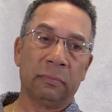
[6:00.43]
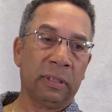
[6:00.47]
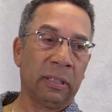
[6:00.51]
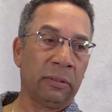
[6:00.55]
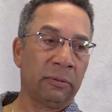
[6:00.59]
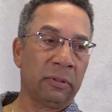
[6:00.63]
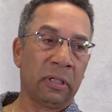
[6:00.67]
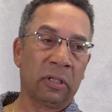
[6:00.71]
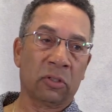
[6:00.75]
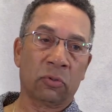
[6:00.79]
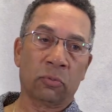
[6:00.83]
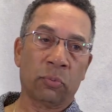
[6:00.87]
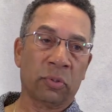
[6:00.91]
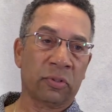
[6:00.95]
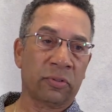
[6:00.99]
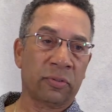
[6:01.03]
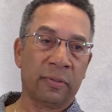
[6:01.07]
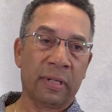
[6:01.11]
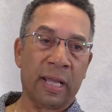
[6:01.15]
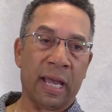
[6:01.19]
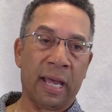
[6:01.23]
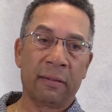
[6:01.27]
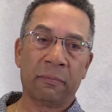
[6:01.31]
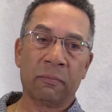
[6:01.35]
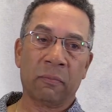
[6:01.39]
it just was
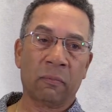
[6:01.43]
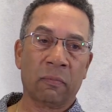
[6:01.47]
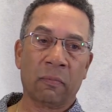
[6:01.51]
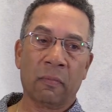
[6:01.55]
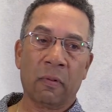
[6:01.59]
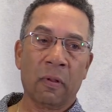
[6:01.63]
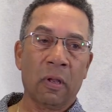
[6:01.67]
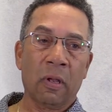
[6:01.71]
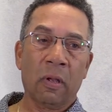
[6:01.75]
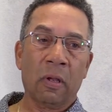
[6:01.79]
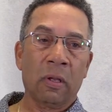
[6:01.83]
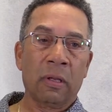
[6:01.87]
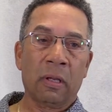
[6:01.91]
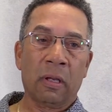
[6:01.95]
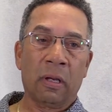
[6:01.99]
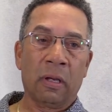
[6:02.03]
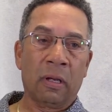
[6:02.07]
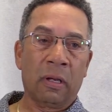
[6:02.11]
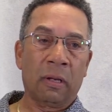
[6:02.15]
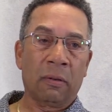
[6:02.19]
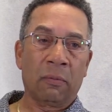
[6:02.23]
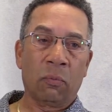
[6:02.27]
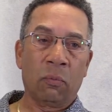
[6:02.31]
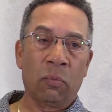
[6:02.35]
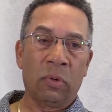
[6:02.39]
not.
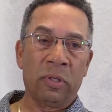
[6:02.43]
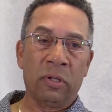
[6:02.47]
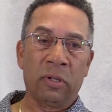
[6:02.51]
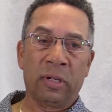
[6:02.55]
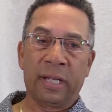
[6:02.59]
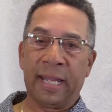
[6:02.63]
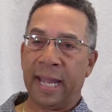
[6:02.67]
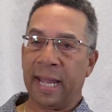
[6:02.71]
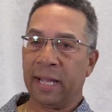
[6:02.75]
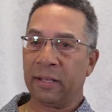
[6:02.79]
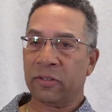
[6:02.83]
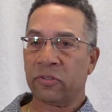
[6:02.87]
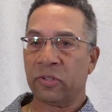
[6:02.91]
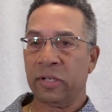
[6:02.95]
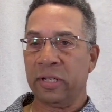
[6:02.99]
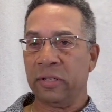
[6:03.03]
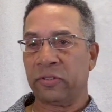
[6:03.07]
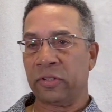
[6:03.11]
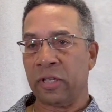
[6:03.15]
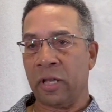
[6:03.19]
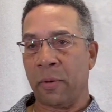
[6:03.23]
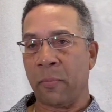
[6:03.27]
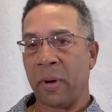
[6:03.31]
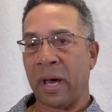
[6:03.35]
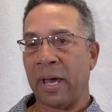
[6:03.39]
Uh, when you can't see
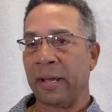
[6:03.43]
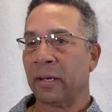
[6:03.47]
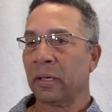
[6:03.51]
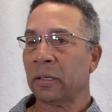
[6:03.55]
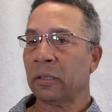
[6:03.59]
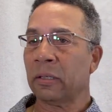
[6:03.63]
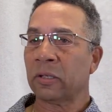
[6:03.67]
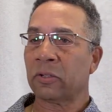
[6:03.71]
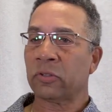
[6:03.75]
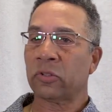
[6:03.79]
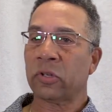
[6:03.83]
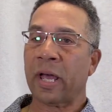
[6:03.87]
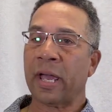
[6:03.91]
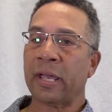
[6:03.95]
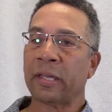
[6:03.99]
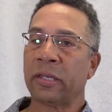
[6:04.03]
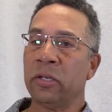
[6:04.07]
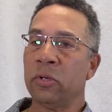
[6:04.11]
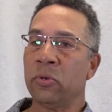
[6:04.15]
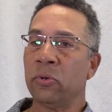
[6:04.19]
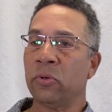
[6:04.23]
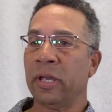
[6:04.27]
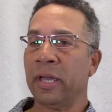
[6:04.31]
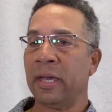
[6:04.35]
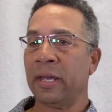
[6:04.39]
somebody that looks like
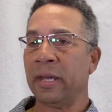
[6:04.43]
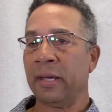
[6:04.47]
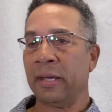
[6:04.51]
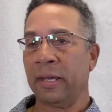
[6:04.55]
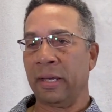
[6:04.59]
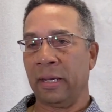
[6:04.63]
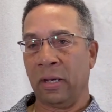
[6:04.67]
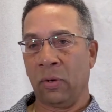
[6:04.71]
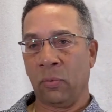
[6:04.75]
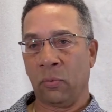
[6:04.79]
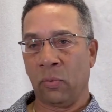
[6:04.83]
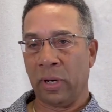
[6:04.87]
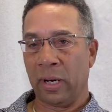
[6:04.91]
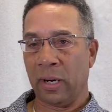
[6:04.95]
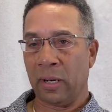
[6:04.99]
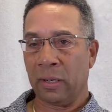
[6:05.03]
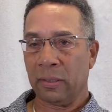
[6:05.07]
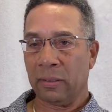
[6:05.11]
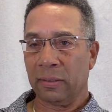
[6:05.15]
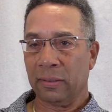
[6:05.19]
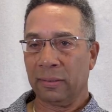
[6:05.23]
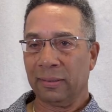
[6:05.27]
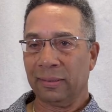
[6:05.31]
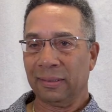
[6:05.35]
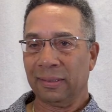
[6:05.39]
you getting
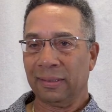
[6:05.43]
anywhere,